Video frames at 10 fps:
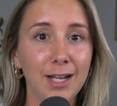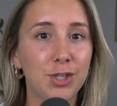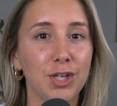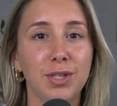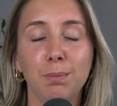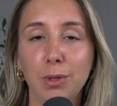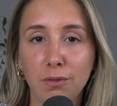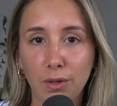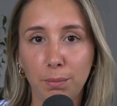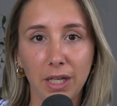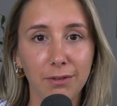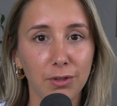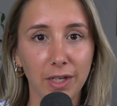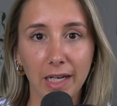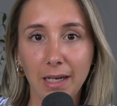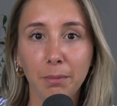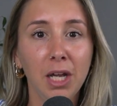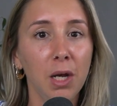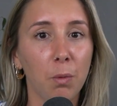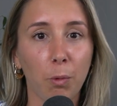It's just a beautiful, playful game
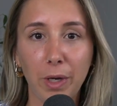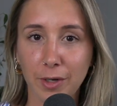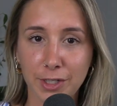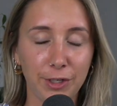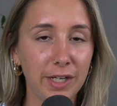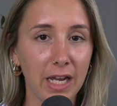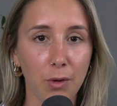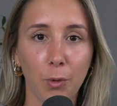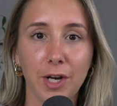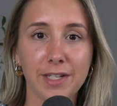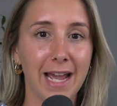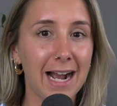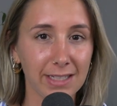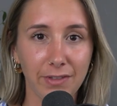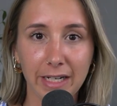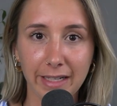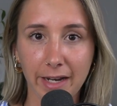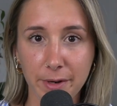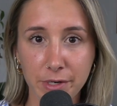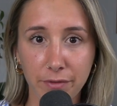where we are turning inwards, activating that
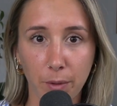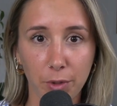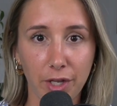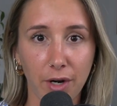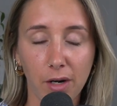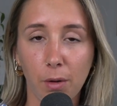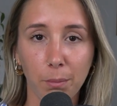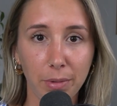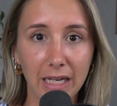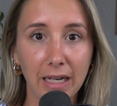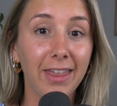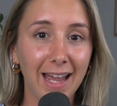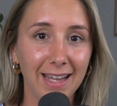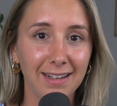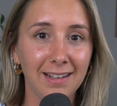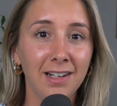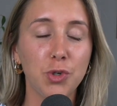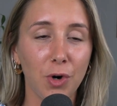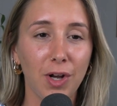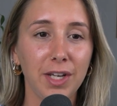energy from within our own being, then
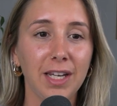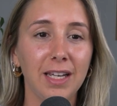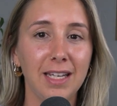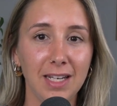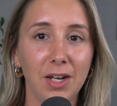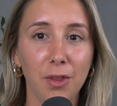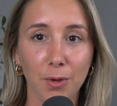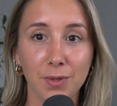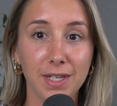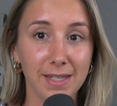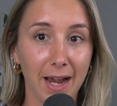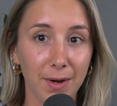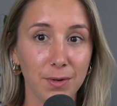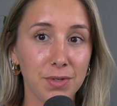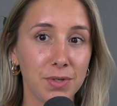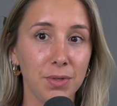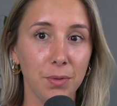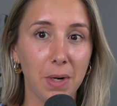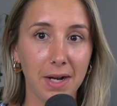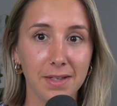drawing in those desires
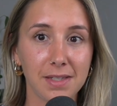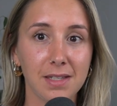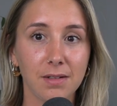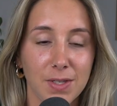to us.